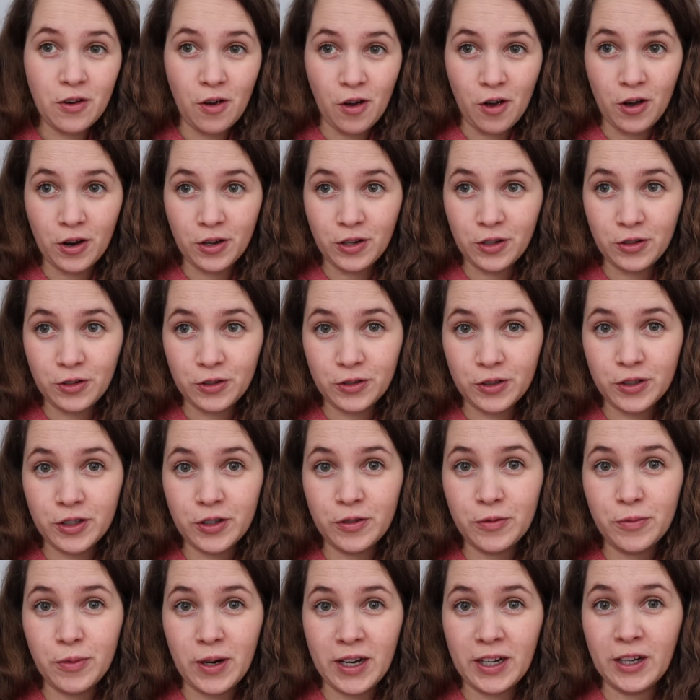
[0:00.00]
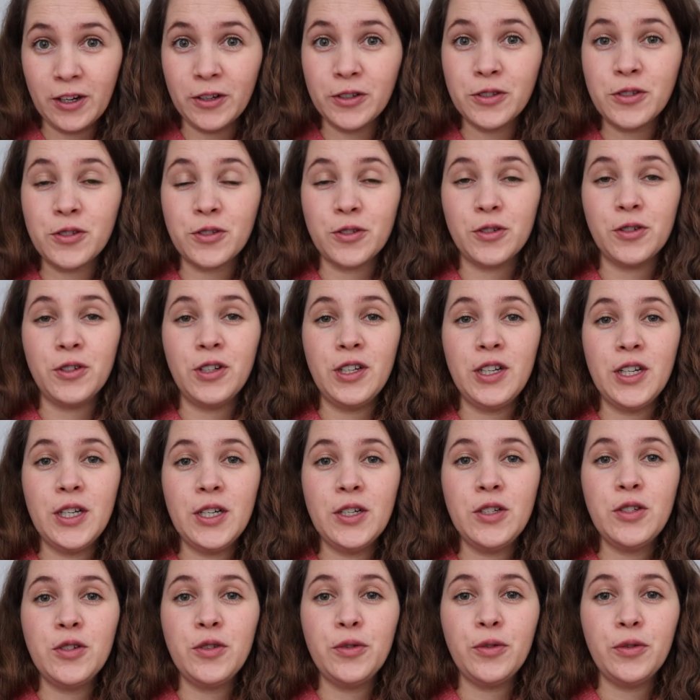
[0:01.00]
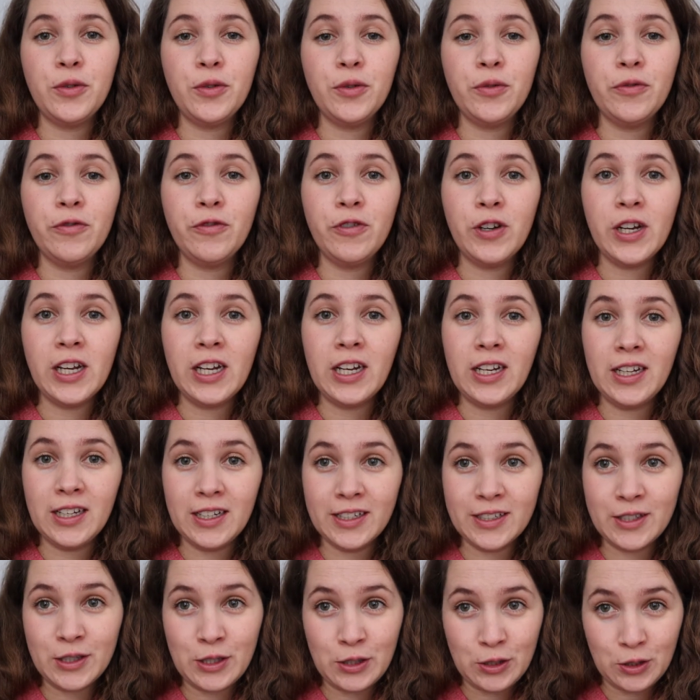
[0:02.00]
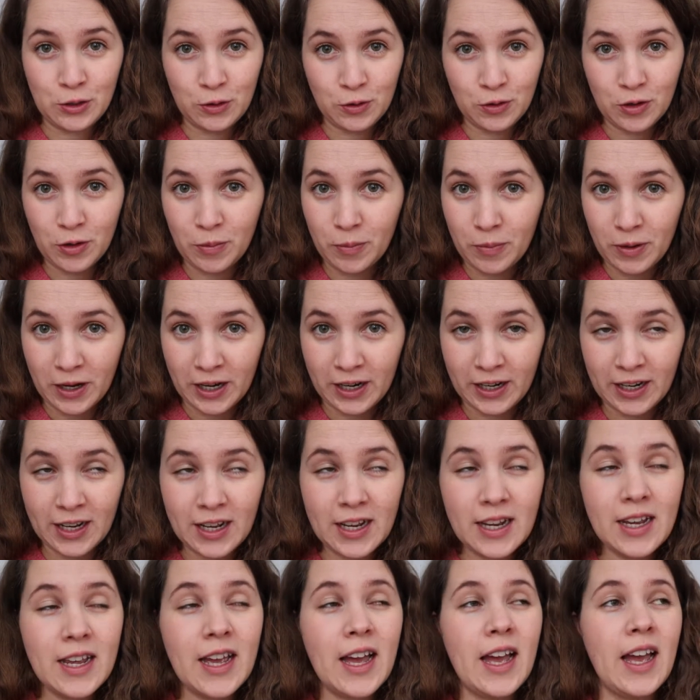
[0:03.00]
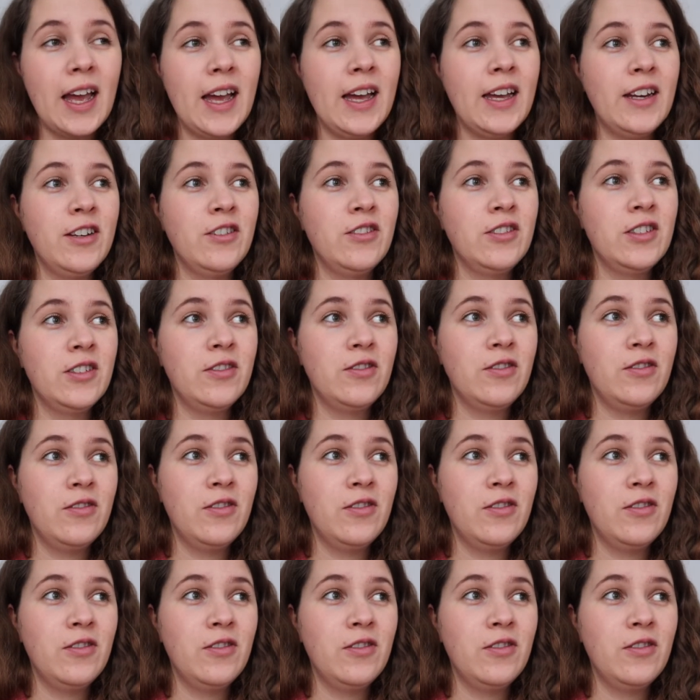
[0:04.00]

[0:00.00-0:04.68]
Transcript: on your weight loss journey to really listen to your body and